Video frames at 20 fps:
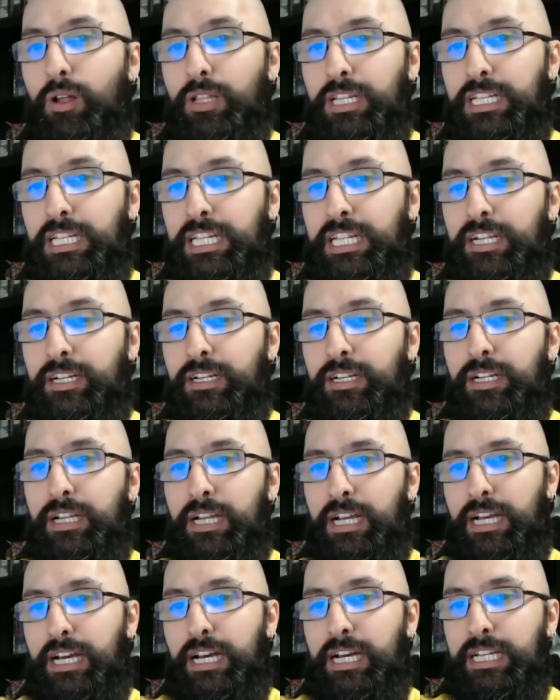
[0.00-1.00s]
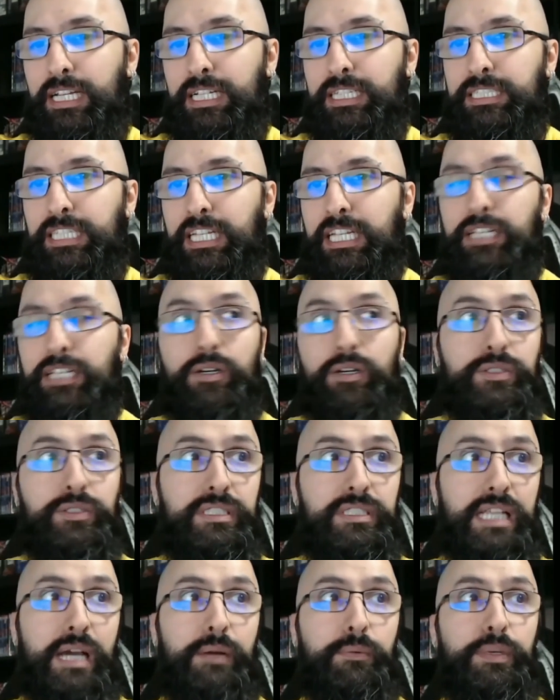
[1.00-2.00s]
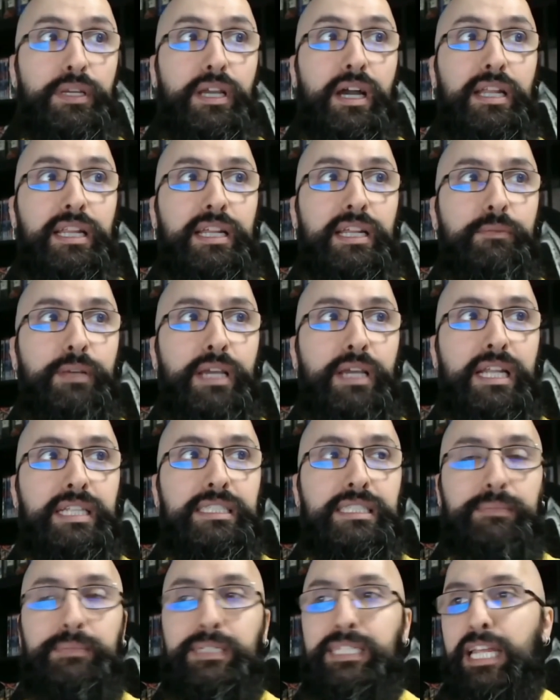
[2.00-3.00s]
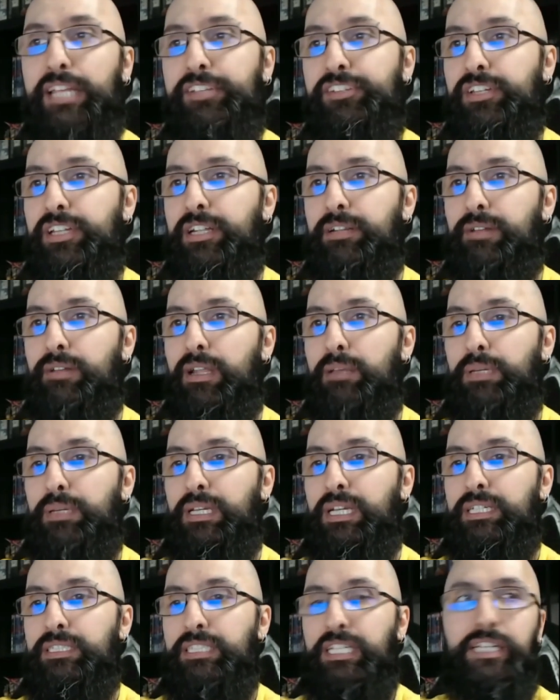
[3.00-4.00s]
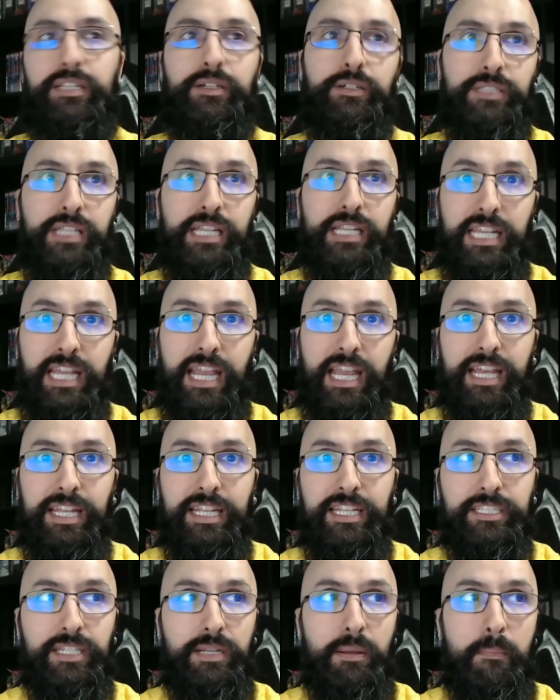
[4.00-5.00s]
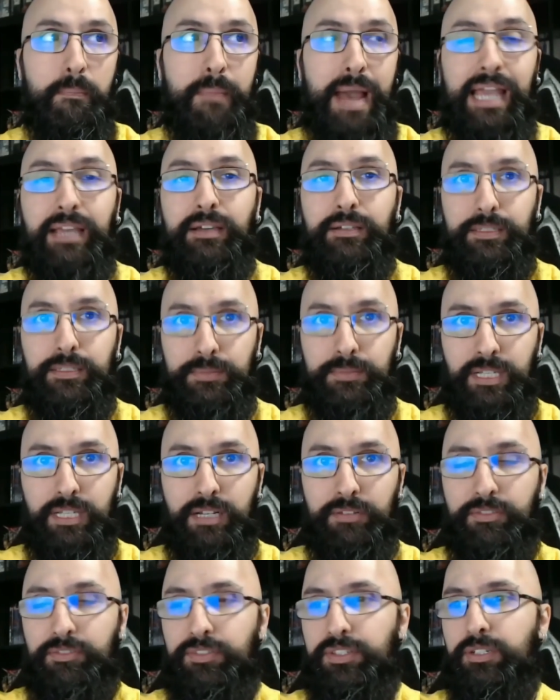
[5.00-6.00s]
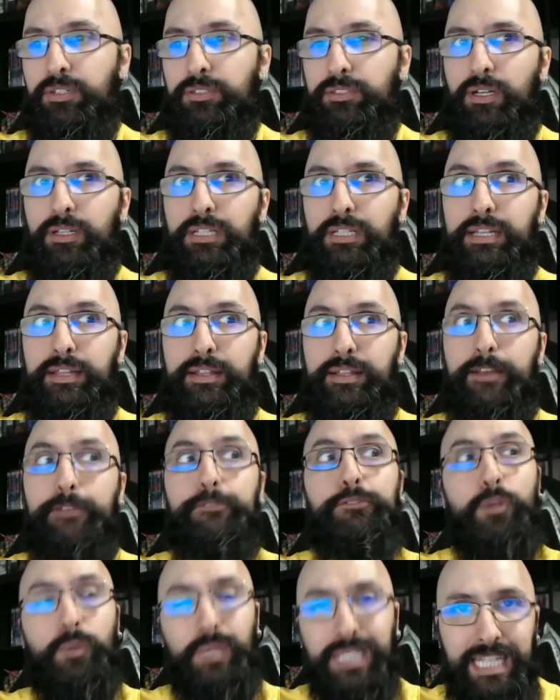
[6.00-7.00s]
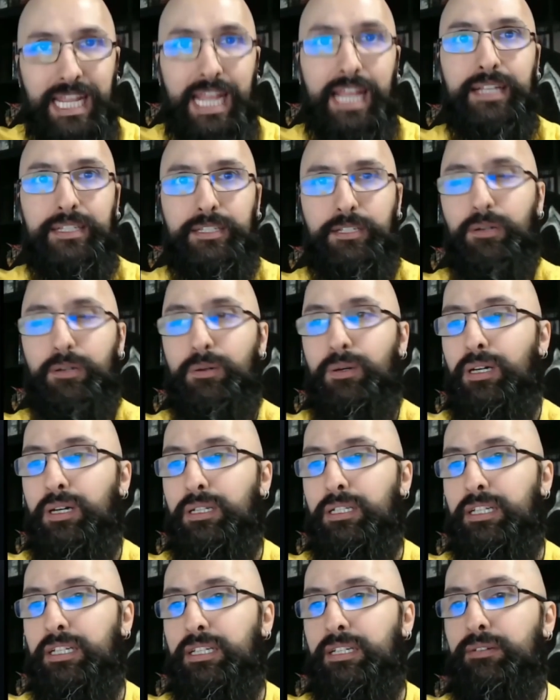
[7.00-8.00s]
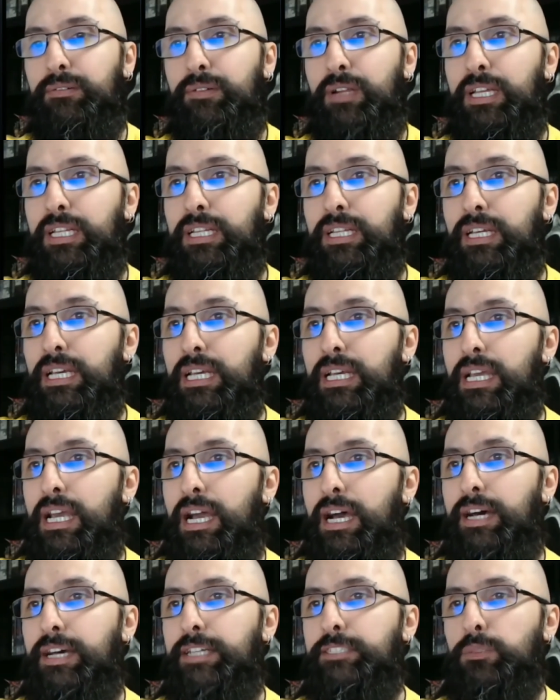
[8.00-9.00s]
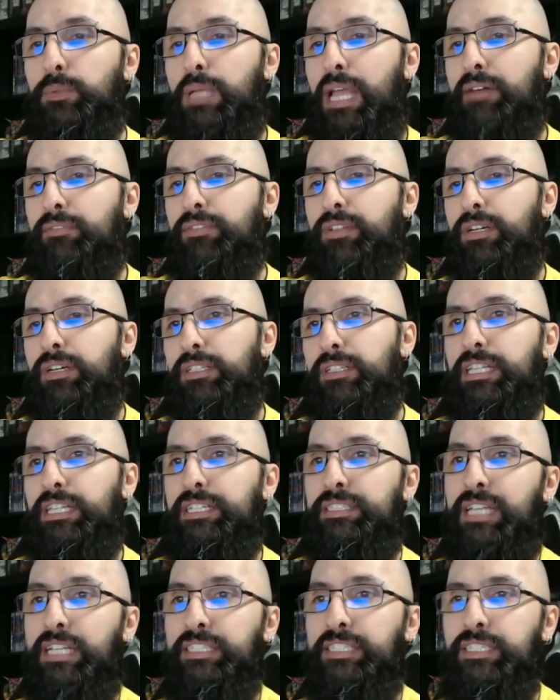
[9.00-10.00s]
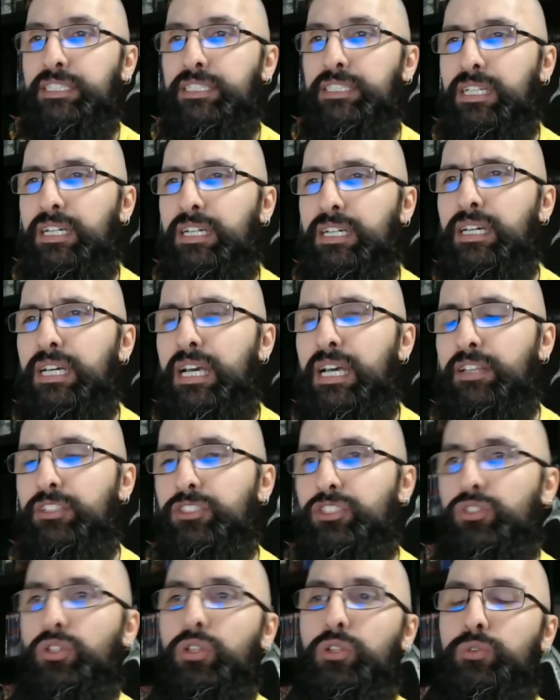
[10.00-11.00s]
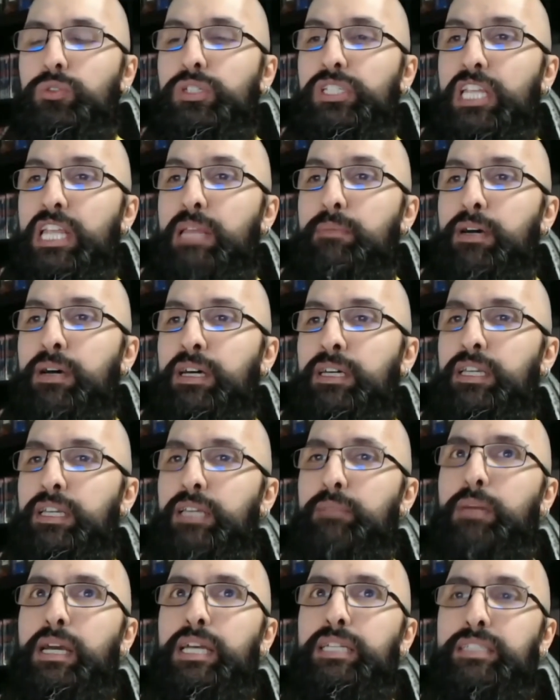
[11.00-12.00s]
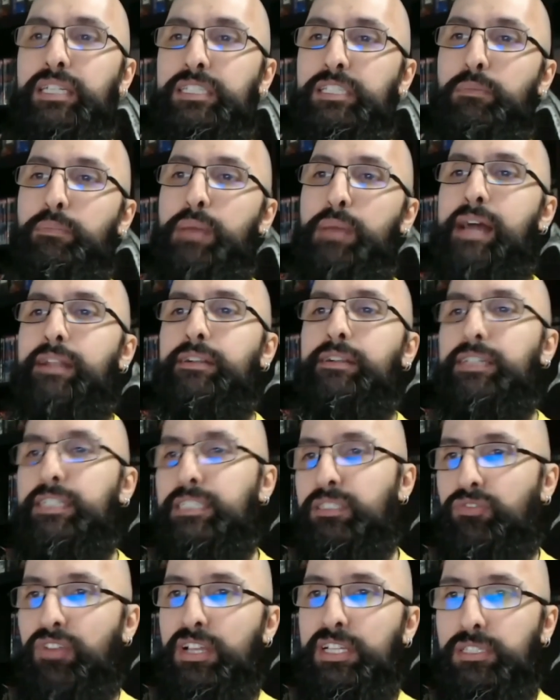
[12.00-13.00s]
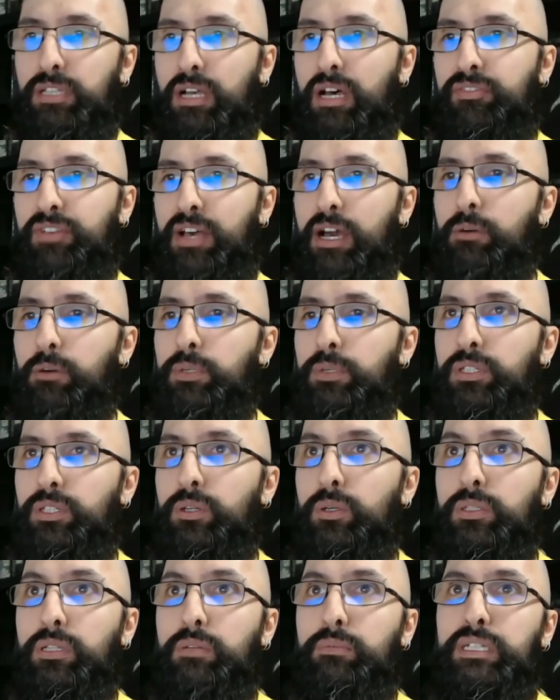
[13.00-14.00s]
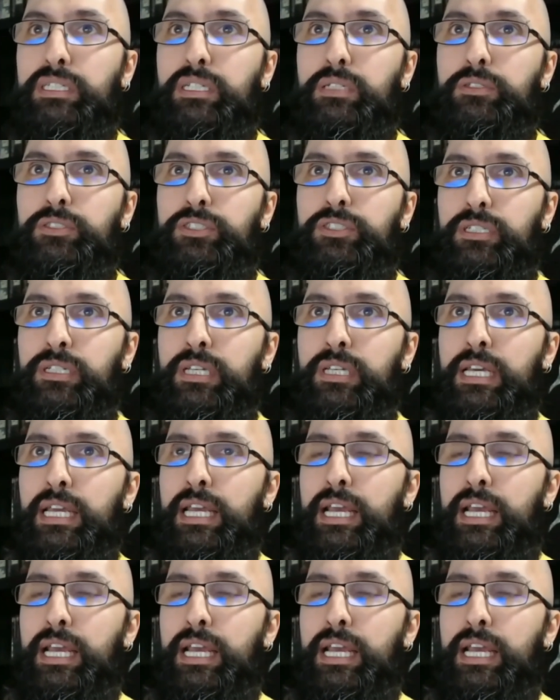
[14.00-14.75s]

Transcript: All In here is he knows now we got his limitation here, right? Because he knows that he's going to mangle himself if he goes all in. So he can't go all in, right? And so we have the Ascension is the 3 schema in my Ascension pattern. It's Face Off, Out with the Old, and Resolution.